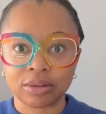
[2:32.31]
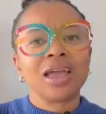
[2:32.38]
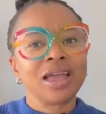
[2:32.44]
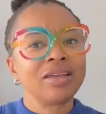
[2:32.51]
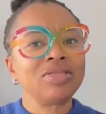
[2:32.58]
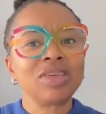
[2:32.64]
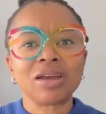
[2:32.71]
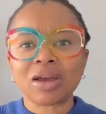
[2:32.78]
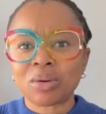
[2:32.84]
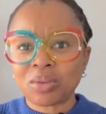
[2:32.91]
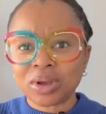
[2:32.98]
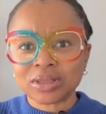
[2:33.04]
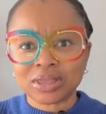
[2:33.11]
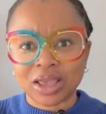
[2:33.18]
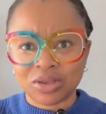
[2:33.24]
And there are
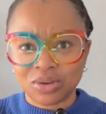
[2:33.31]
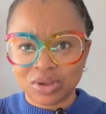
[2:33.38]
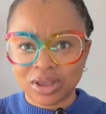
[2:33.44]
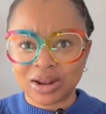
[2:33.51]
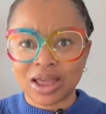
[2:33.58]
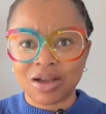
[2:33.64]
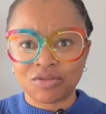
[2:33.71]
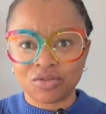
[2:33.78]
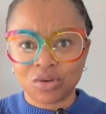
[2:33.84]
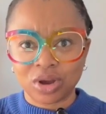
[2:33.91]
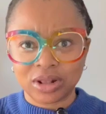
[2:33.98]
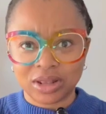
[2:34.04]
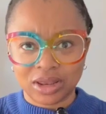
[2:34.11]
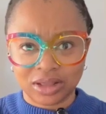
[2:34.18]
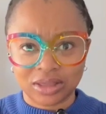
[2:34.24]
ways that you can
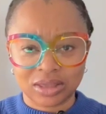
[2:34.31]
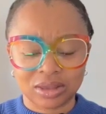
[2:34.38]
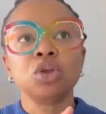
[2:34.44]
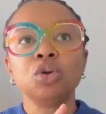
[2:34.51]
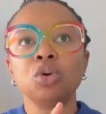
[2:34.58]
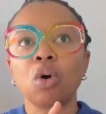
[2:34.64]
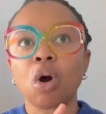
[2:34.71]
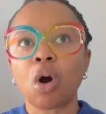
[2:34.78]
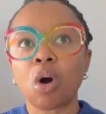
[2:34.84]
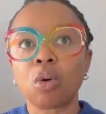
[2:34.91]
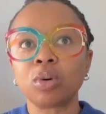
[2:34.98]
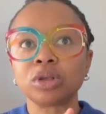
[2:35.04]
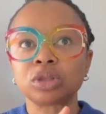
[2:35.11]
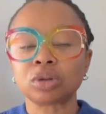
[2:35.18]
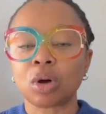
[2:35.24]
avoid this. You
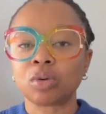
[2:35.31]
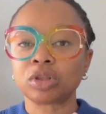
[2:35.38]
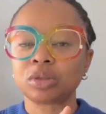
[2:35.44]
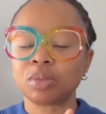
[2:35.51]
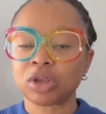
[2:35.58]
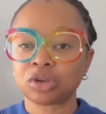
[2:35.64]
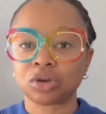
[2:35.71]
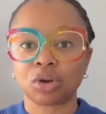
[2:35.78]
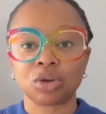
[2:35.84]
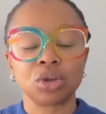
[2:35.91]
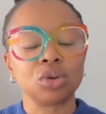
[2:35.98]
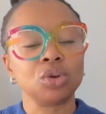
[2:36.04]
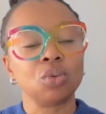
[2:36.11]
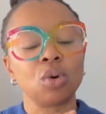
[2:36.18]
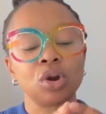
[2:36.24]
always make sure
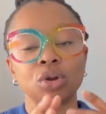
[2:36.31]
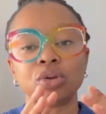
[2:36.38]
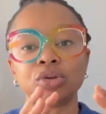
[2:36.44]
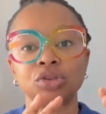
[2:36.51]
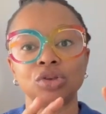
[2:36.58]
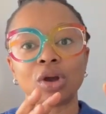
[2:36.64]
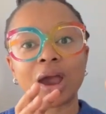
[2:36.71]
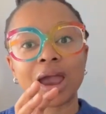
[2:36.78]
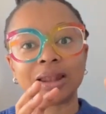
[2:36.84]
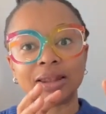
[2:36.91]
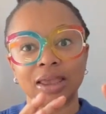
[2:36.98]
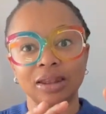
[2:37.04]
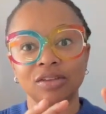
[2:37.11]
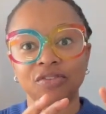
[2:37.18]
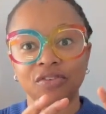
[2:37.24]
you want to use your
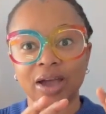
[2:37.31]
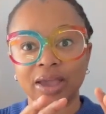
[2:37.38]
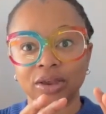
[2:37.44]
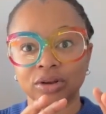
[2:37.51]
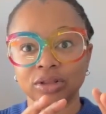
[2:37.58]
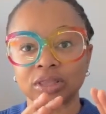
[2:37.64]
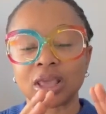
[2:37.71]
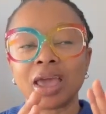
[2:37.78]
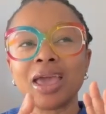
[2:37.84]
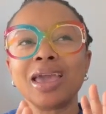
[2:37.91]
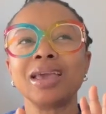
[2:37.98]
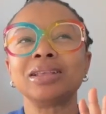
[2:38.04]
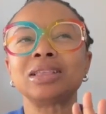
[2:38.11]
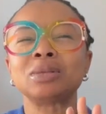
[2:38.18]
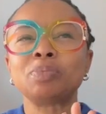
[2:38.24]
identifiers,
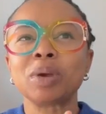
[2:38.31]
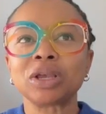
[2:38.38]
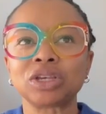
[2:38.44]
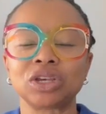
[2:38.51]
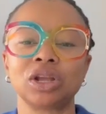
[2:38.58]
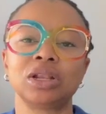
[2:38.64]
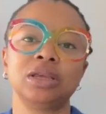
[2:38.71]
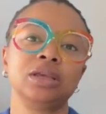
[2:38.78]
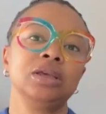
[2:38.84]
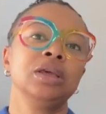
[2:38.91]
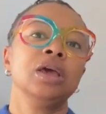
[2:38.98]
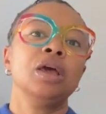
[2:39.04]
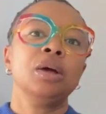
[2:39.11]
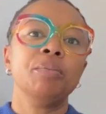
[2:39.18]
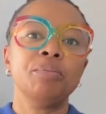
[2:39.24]
especially
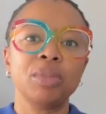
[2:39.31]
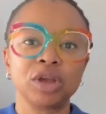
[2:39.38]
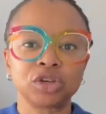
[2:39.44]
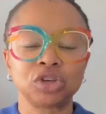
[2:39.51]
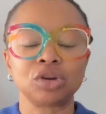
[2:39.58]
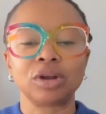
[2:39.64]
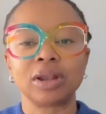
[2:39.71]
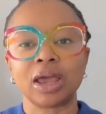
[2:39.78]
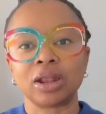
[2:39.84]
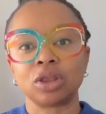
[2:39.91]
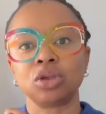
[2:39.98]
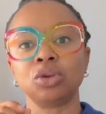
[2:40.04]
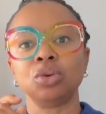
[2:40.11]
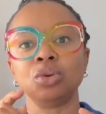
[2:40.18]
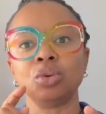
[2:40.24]
make sure that
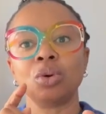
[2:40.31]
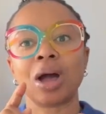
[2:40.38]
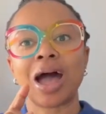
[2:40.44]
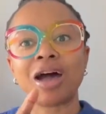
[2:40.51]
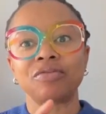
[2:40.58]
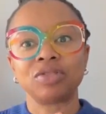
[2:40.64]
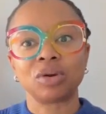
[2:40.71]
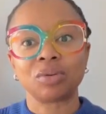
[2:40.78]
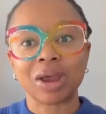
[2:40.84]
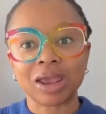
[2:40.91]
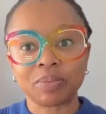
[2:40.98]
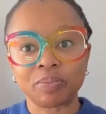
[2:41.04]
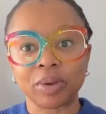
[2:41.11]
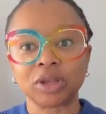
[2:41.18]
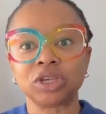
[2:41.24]
you have the right
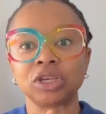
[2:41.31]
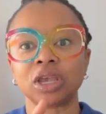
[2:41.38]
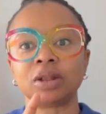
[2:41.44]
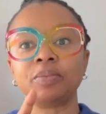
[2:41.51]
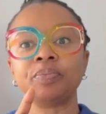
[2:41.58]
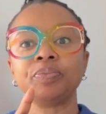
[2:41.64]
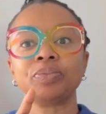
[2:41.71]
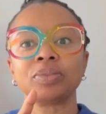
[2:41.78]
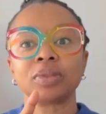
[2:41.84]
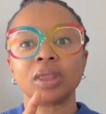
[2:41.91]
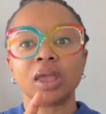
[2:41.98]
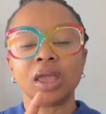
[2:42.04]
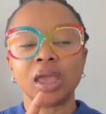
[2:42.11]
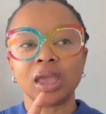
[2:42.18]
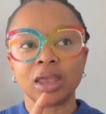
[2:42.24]
patient
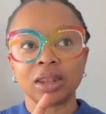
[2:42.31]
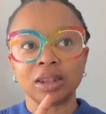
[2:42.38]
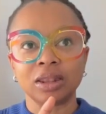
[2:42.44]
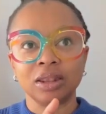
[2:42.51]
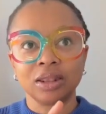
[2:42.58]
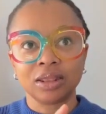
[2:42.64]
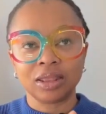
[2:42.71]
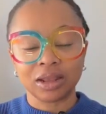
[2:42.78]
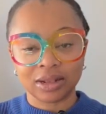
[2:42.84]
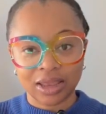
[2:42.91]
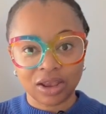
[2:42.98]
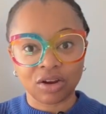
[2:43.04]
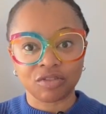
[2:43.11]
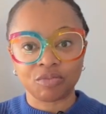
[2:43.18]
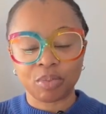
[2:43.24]
and the
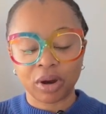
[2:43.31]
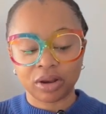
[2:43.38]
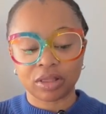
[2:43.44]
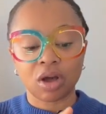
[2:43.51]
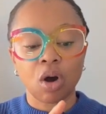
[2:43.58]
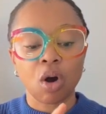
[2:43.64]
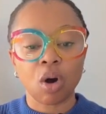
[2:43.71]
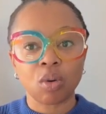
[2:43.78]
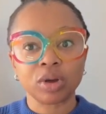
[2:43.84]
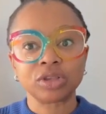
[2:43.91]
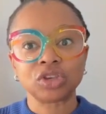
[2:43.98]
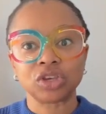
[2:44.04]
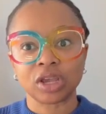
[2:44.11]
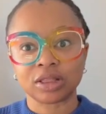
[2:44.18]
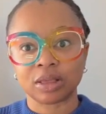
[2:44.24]
date of birth. Always
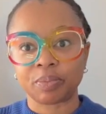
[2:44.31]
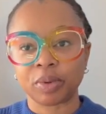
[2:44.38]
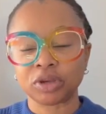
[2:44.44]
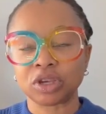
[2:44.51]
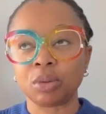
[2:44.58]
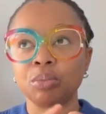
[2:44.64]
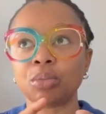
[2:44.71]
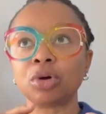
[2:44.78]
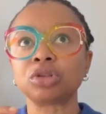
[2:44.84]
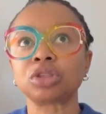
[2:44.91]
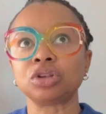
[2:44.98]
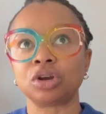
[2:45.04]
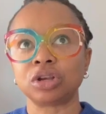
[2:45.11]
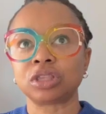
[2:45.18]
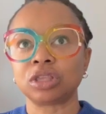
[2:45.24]
check the patient. Most
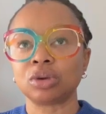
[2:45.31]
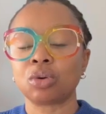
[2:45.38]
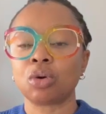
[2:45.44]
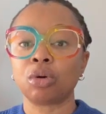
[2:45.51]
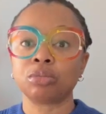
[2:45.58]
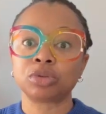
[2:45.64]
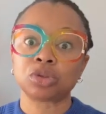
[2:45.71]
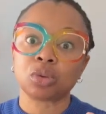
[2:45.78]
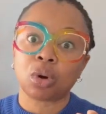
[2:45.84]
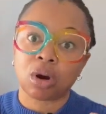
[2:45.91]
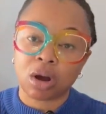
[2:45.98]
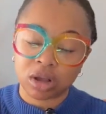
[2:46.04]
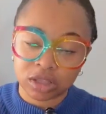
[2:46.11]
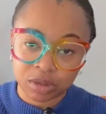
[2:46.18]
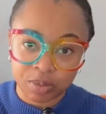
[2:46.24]
nursing homes or
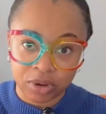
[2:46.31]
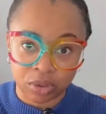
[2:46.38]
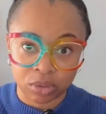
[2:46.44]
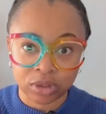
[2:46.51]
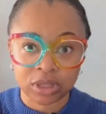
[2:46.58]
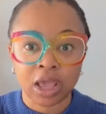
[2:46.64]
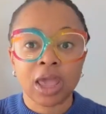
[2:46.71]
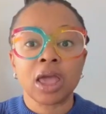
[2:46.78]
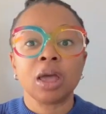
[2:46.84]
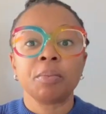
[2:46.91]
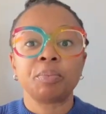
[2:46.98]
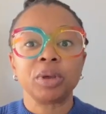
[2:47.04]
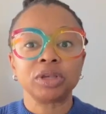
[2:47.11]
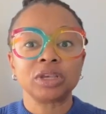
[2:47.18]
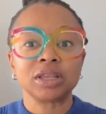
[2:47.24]
hospitals,
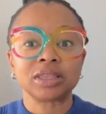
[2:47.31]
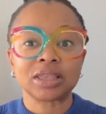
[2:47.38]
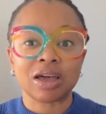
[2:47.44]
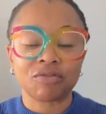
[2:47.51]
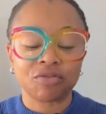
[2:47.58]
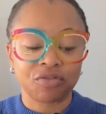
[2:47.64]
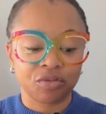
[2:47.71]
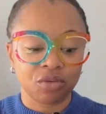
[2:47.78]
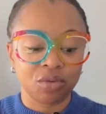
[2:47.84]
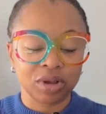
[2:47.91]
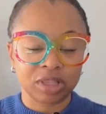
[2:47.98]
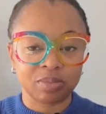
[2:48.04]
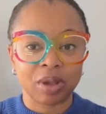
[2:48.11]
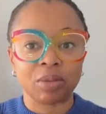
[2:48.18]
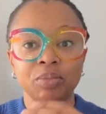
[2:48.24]
patients have
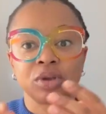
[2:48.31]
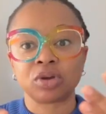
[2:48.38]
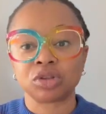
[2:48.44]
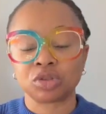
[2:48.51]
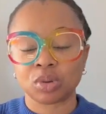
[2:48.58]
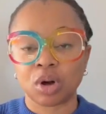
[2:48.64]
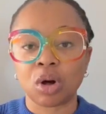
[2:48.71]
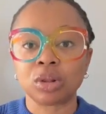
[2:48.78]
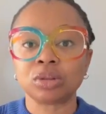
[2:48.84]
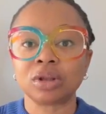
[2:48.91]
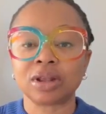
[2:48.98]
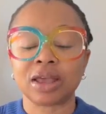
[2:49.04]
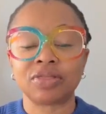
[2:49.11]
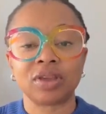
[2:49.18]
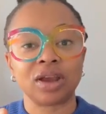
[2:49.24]
wristband, because we all know
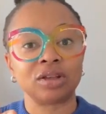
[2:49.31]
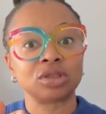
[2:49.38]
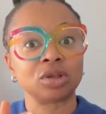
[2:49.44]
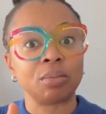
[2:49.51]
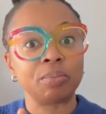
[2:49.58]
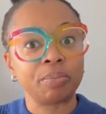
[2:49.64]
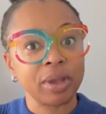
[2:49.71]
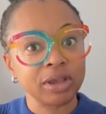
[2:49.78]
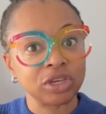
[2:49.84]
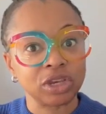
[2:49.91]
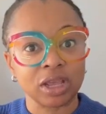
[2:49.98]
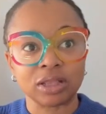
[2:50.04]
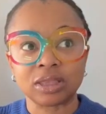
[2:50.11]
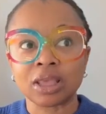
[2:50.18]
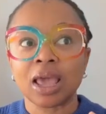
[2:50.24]
that there are some
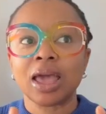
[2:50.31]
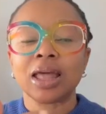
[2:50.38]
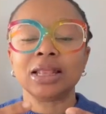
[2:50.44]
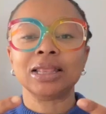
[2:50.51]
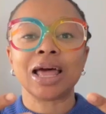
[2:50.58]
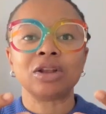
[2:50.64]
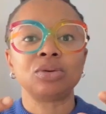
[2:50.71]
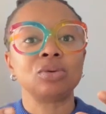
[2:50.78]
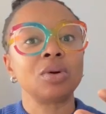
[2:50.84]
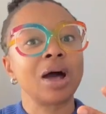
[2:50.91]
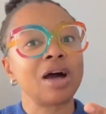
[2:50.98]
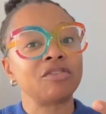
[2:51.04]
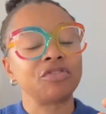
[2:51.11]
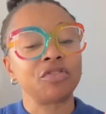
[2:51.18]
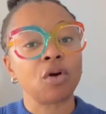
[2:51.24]
patients that do
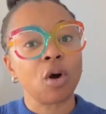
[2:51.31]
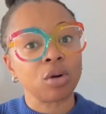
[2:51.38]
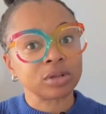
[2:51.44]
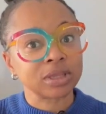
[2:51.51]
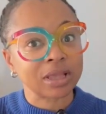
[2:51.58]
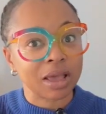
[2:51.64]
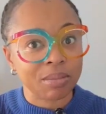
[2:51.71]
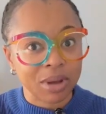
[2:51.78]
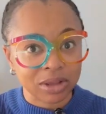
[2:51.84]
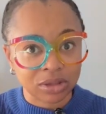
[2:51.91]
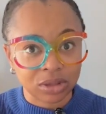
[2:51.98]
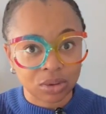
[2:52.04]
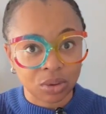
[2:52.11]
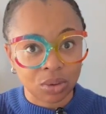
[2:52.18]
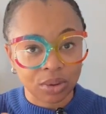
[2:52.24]
have Alzheimer's,
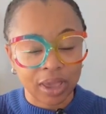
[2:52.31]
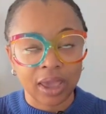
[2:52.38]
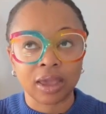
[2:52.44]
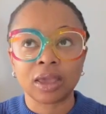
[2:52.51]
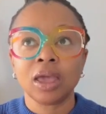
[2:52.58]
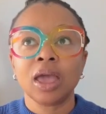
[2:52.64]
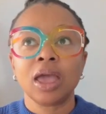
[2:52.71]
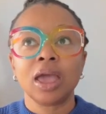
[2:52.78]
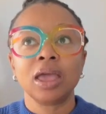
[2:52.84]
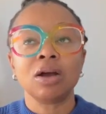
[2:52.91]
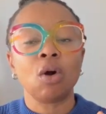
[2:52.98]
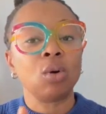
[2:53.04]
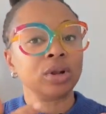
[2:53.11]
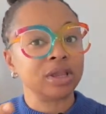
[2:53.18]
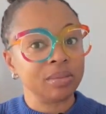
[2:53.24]
okay,
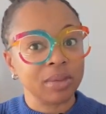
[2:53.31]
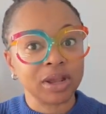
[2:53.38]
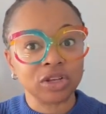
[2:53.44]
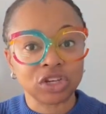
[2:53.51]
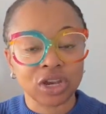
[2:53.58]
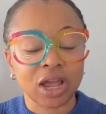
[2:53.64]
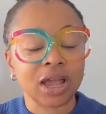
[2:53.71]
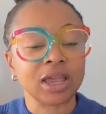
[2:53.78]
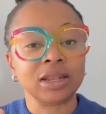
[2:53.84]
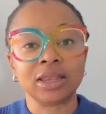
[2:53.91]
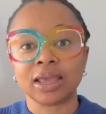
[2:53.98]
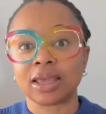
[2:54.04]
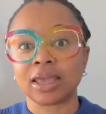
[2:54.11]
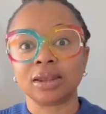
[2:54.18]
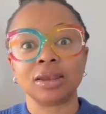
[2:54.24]
or dementia, and
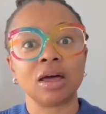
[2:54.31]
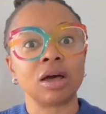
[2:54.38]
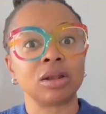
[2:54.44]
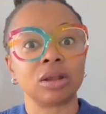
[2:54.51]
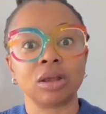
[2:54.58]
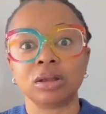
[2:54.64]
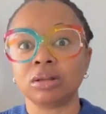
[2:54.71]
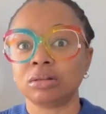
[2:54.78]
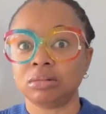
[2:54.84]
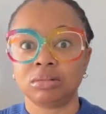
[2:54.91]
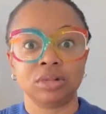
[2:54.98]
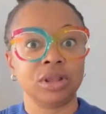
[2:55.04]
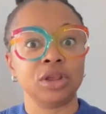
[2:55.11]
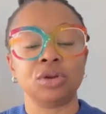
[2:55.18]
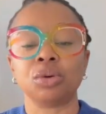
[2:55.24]

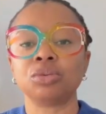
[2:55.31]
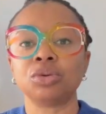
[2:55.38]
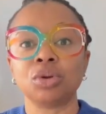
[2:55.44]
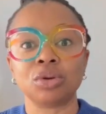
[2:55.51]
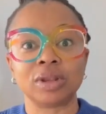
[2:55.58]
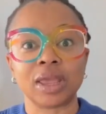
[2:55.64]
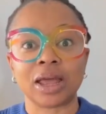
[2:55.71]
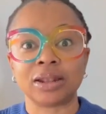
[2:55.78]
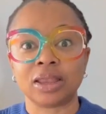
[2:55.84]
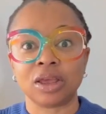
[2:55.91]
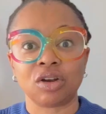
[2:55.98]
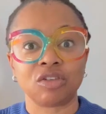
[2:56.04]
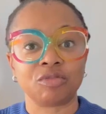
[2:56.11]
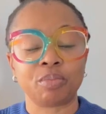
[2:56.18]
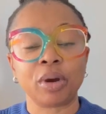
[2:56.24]
they don't know their date
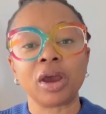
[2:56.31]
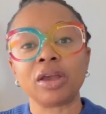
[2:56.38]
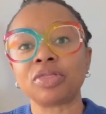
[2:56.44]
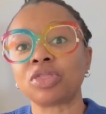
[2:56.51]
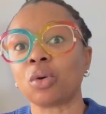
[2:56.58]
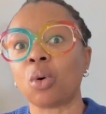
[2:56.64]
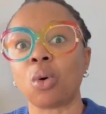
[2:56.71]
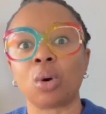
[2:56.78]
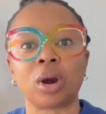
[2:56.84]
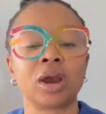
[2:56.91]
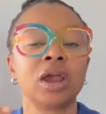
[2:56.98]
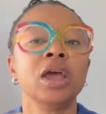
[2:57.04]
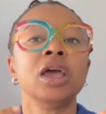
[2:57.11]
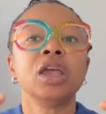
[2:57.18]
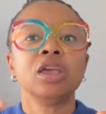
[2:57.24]
of birth, or
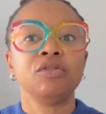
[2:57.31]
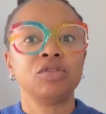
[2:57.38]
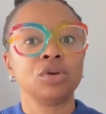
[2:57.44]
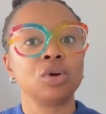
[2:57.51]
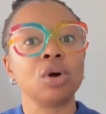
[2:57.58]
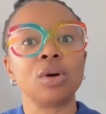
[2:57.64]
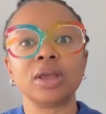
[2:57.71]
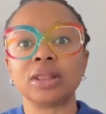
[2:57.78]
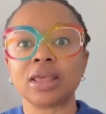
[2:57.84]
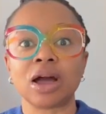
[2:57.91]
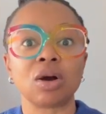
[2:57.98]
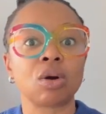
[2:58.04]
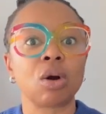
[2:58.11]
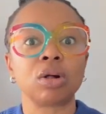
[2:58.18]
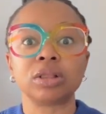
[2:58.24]
if you go in there
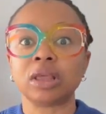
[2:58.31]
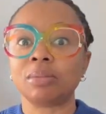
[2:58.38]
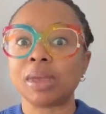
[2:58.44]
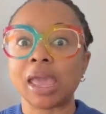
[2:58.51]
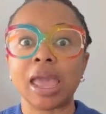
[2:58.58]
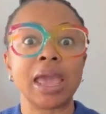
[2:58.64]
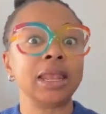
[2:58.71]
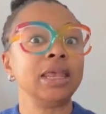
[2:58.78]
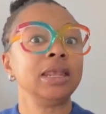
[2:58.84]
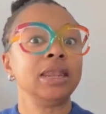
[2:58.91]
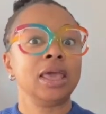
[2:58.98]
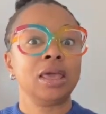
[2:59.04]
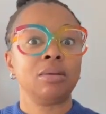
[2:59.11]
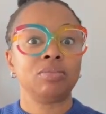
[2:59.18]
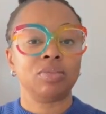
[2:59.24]
and call them any
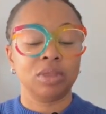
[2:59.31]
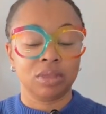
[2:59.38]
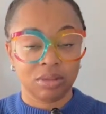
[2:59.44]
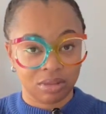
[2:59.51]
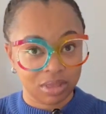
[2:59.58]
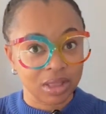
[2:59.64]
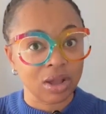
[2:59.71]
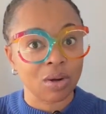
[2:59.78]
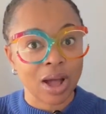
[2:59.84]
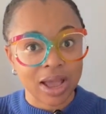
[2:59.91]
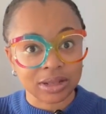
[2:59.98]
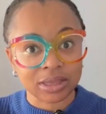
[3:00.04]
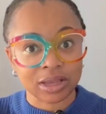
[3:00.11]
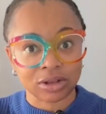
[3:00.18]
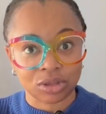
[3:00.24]
name, they'll
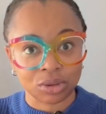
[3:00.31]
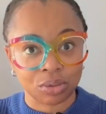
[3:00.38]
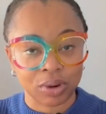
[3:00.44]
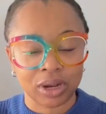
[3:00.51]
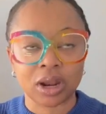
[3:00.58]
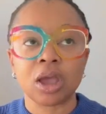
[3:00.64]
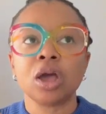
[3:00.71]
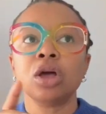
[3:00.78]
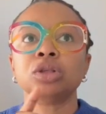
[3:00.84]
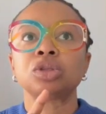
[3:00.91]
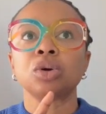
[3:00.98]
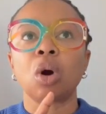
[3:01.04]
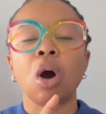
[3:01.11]
answer to it. So